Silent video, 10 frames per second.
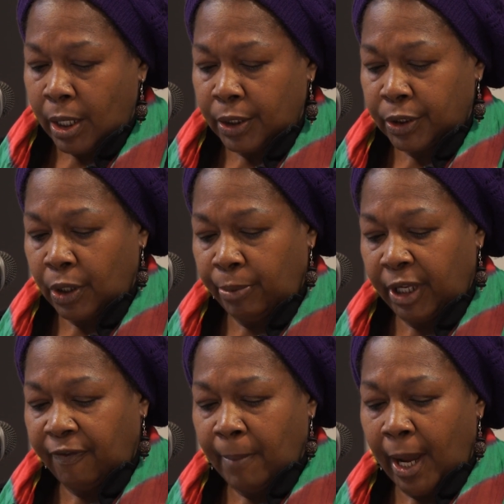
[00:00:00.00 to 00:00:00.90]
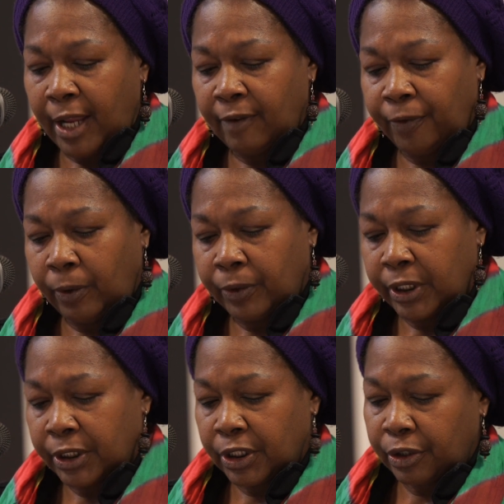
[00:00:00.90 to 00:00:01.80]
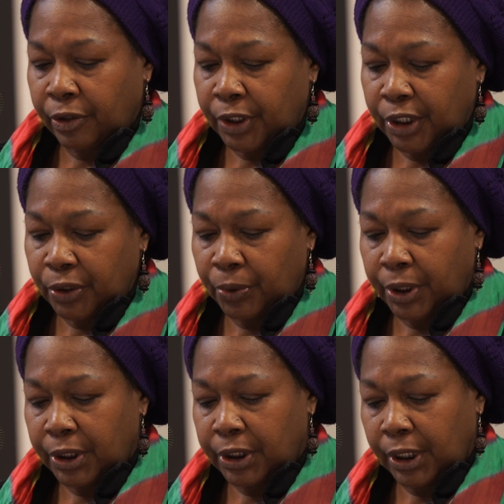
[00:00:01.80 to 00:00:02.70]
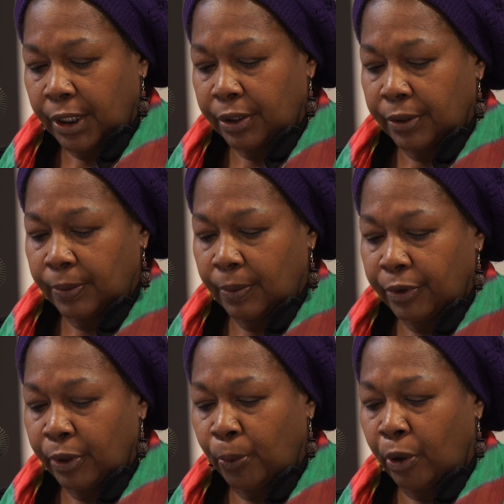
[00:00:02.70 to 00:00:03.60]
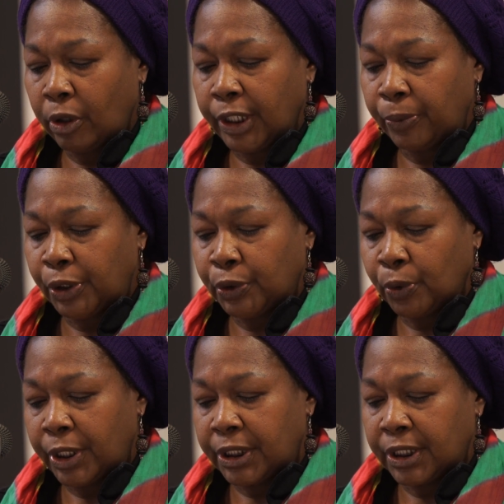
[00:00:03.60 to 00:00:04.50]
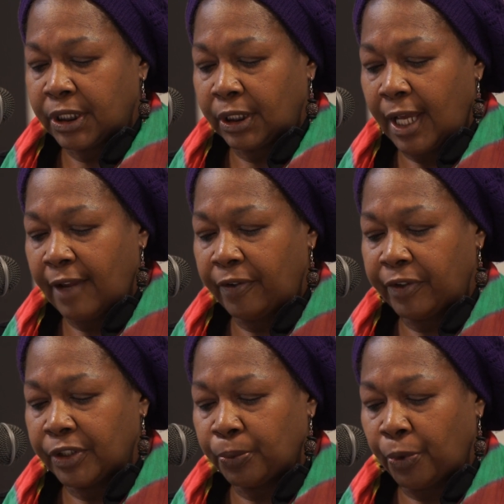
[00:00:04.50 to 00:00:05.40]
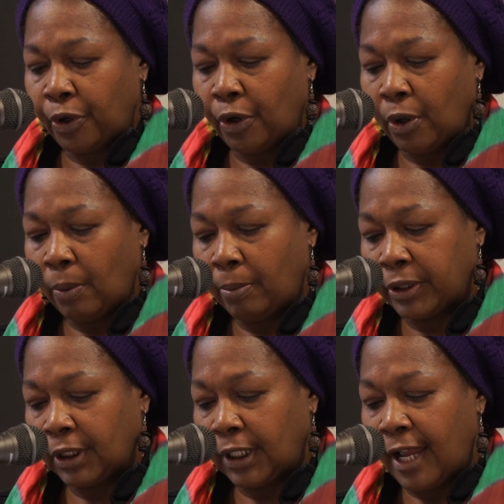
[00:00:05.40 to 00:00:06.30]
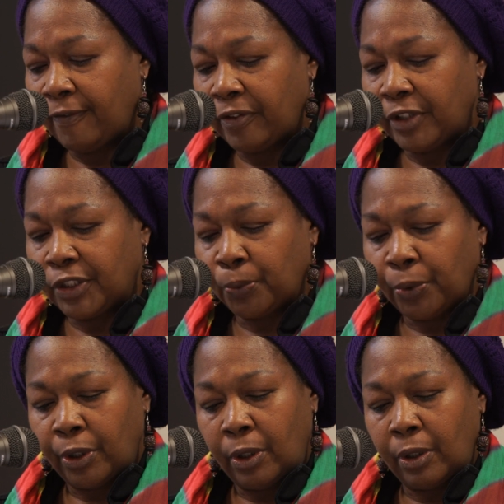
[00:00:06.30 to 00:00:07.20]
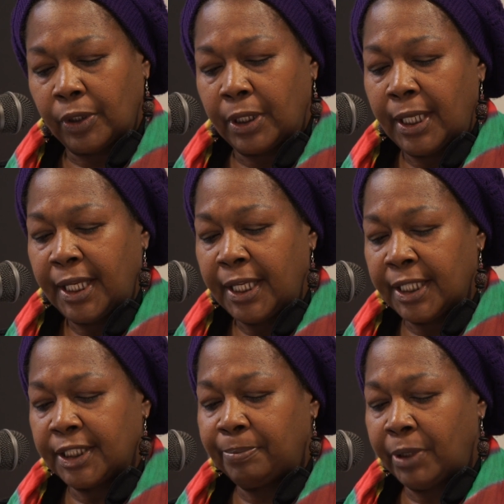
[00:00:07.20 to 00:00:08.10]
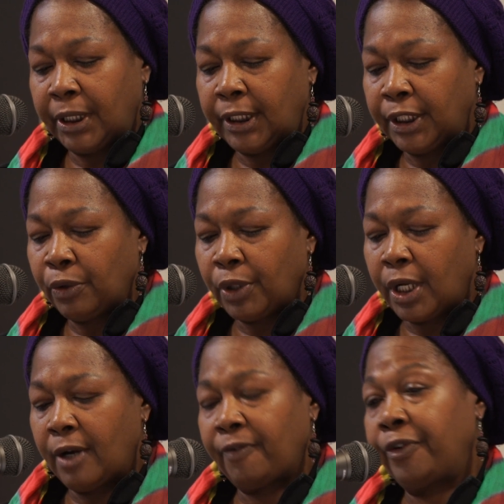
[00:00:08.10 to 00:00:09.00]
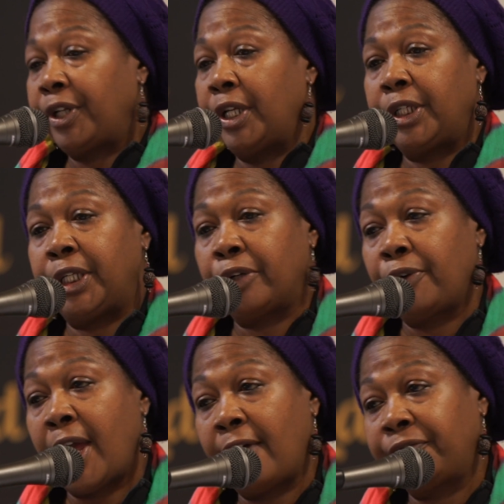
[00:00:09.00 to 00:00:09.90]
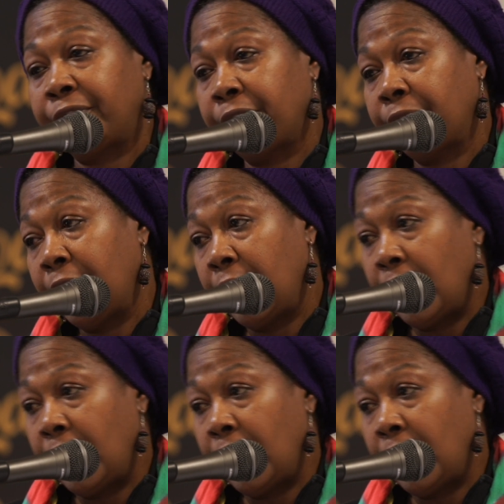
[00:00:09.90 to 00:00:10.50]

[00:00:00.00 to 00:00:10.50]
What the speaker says: So be mindful, this is 13:26. The worldly rejoice is the life of this world, but the life of this world is but little comfort in the hereafter.